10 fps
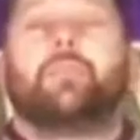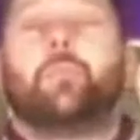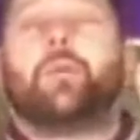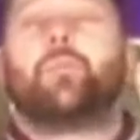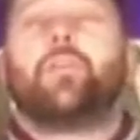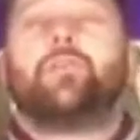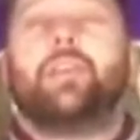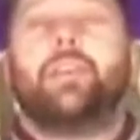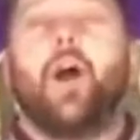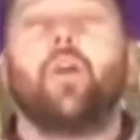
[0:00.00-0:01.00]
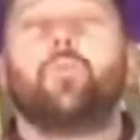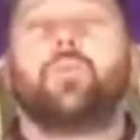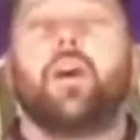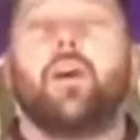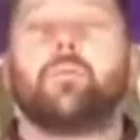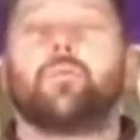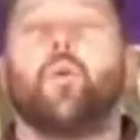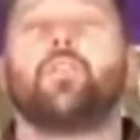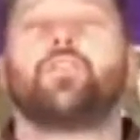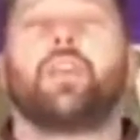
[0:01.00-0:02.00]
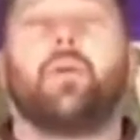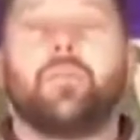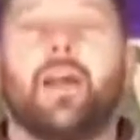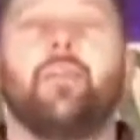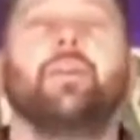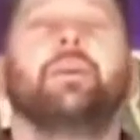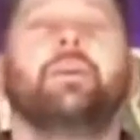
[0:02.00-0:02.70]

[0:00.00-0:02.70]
So big breath in, open the arms as wide as you can without